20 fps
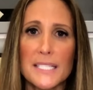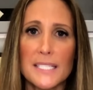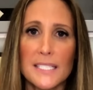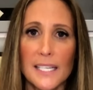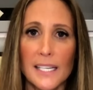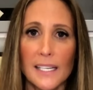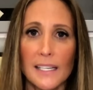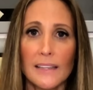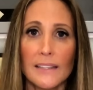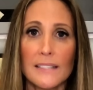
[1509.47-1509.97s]
in
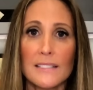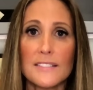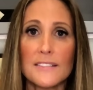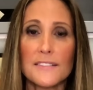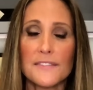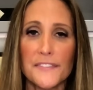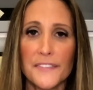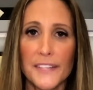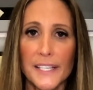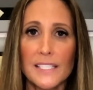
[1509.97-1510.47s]
any
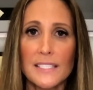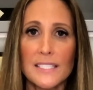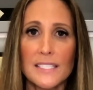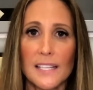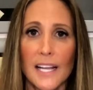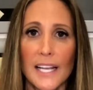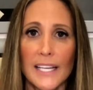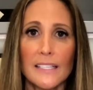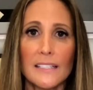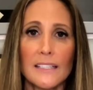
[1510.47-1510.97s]
significant
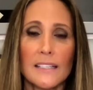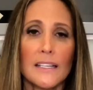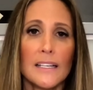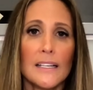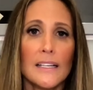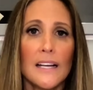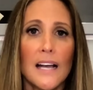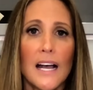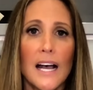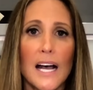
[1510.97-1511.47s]
capacity.